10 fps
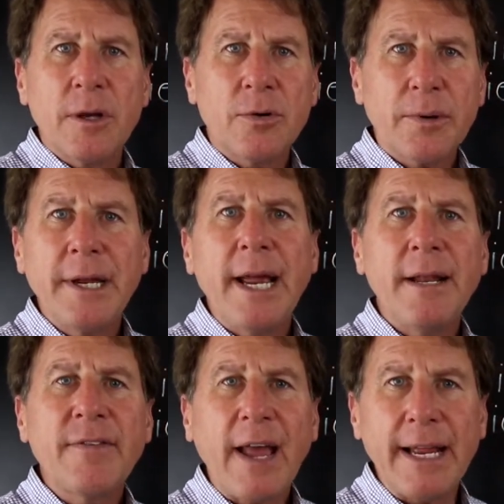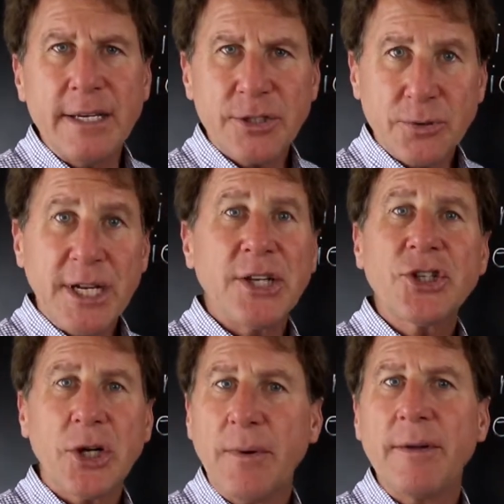created tightness or
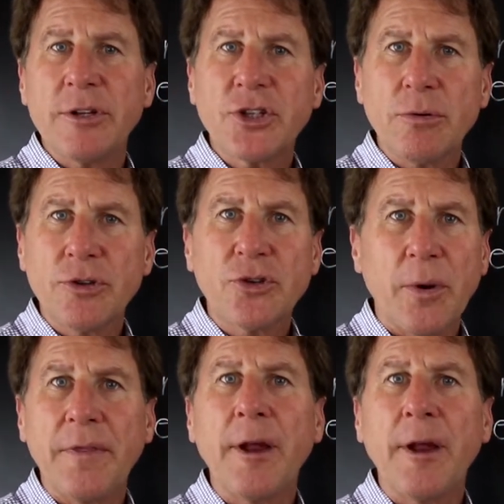tension around the shoulder joint,